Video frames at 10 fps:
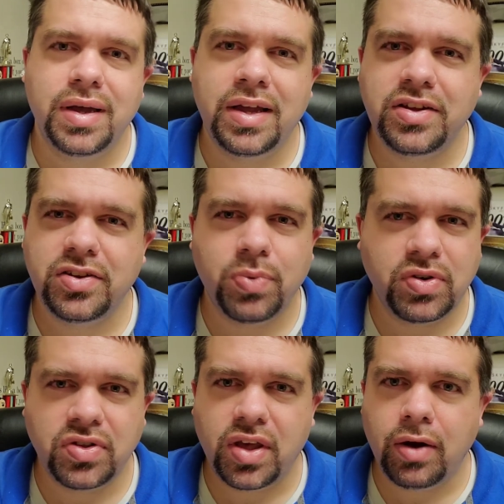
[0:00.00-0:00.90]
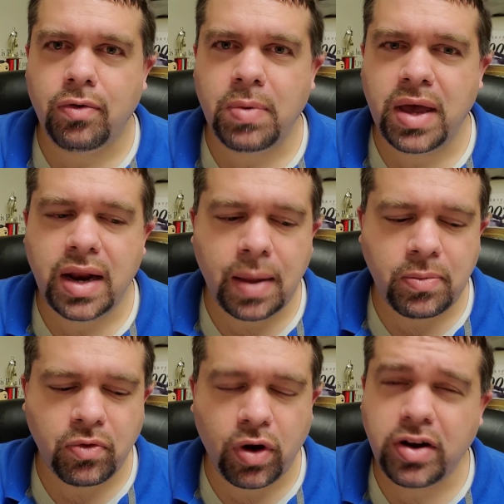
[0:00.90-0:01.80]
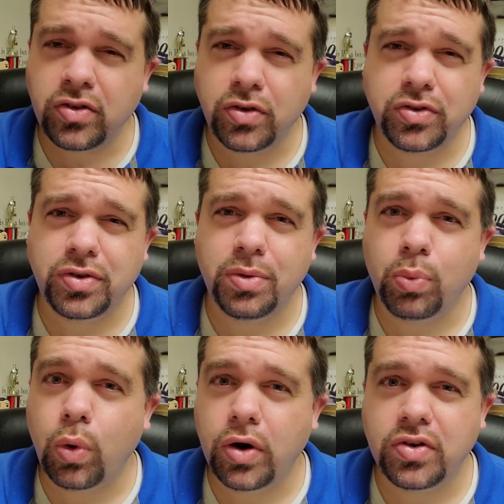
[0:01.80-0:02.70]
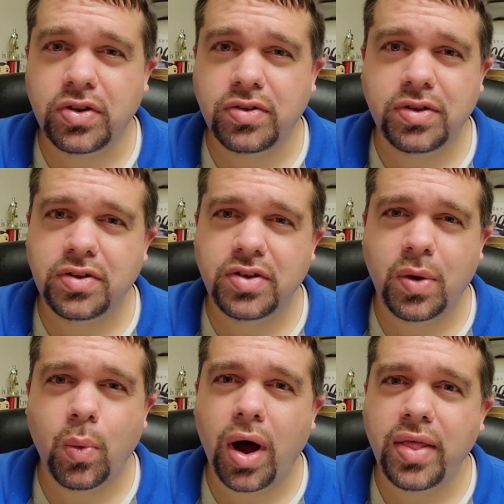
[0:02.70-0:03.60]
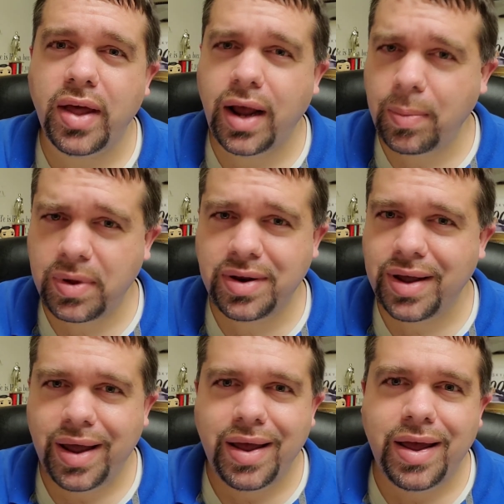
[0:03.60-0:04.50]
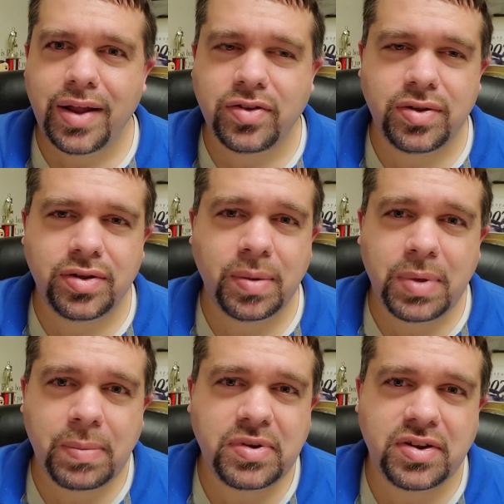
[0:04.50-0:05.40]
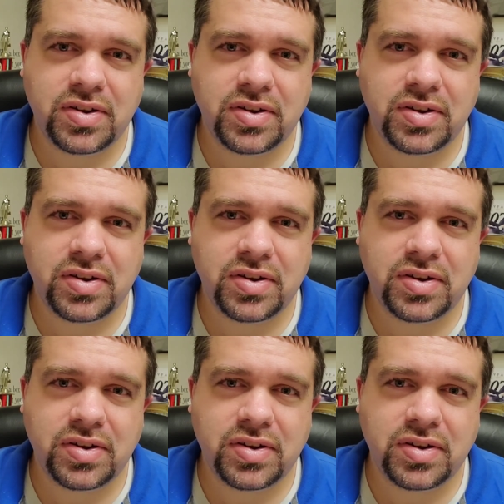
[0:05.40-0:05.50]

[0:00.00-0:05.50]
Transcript: It just wasn't there for me, and I'm trying to search the words to say why that happened, and sometimes